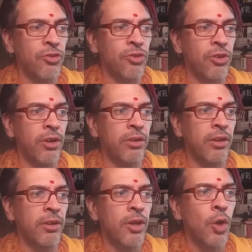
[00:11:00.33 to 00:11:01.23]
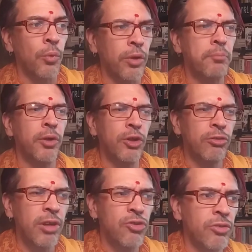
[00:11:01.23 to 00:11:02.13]
Siddhartha with a
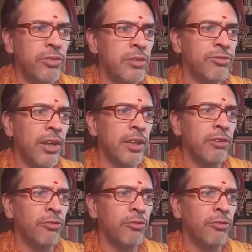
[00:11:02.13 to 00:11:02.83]
progressively failing